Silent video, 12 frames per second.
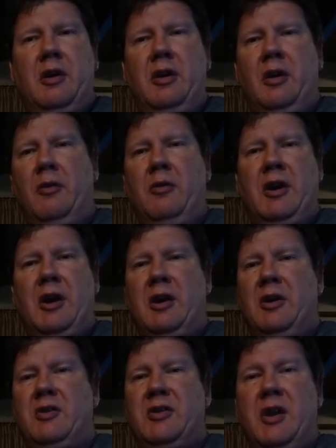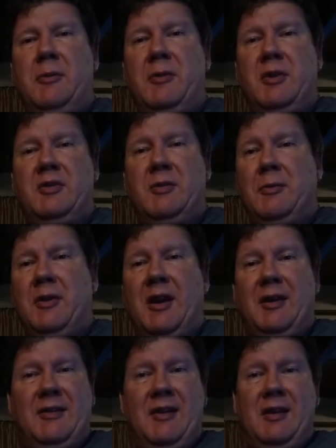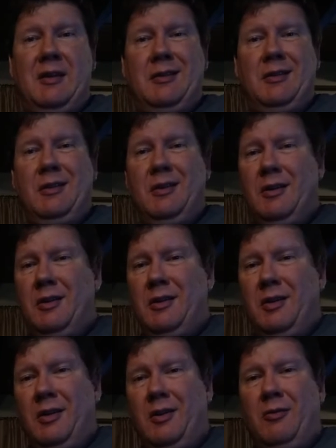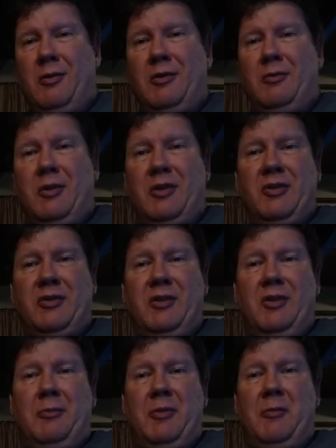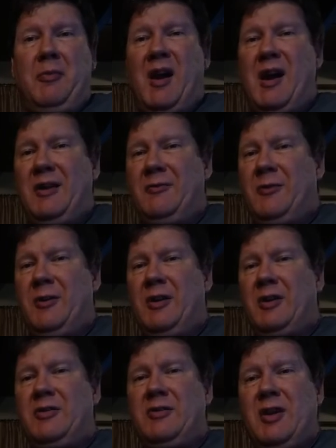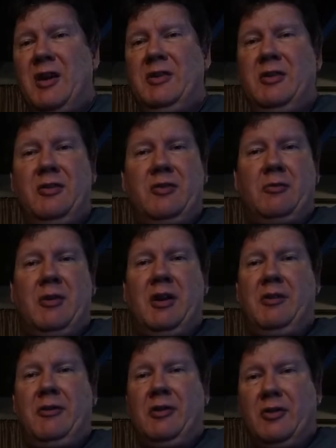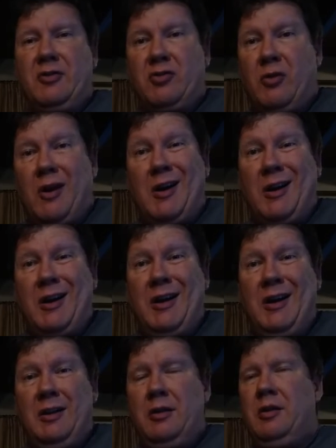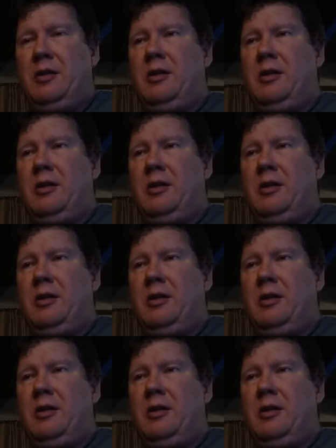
You know, we got our championship and that's it. You know, we're, we're just going to be bad for the next 10 years. We're not even going to try.